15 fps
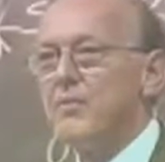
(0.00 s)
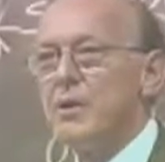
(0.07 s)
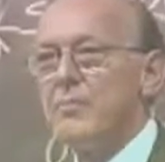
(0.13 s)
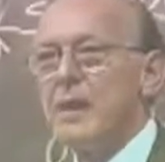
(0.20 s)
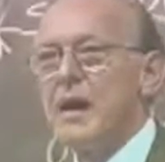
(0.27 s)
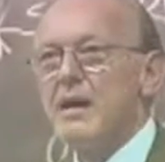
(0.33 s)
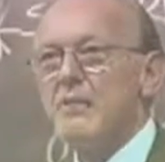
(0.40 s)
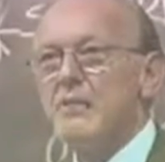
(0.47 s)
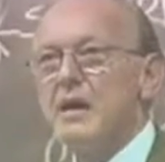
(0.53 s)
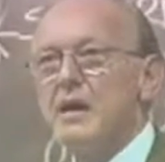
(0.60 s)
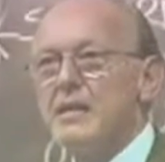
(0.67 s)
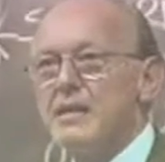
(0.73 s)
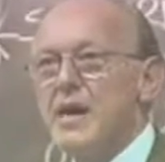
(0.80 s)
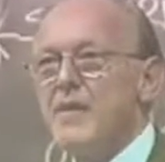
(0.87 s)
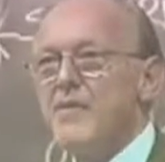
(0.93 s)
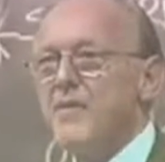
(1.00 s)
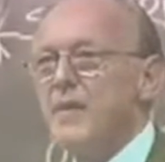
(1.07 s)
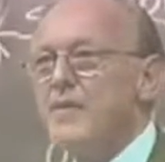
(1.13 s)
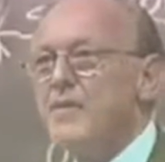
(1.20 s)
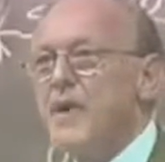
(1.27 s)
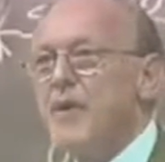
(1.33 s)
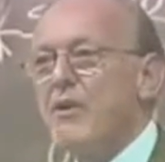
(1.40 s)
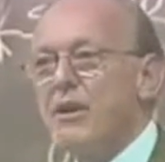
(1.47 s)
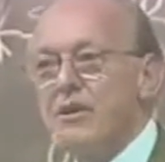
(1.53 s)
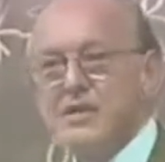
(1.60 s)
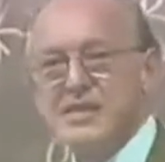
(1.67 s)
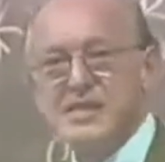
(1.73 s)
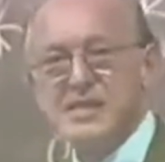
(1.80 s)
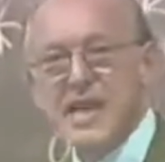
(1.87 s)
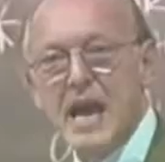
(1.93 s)
We, we might one day feel
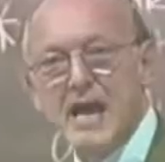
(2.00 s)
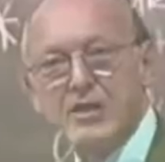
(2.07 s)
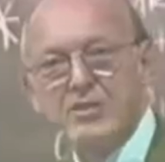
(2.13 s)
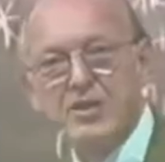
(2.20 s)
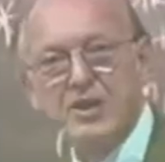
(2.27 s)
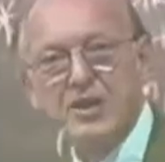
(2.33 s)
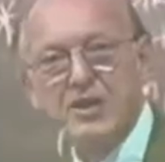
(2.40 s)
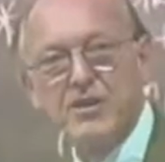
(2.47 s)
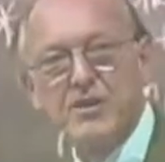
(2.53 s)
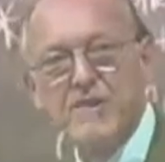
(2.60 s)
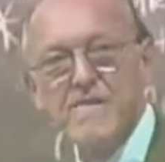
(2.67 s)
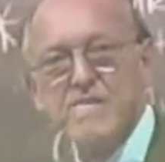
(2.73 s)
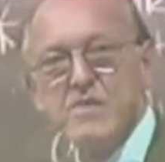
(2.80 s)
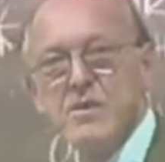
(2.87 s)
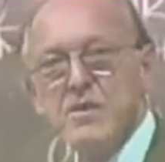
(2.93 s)
very nostalgic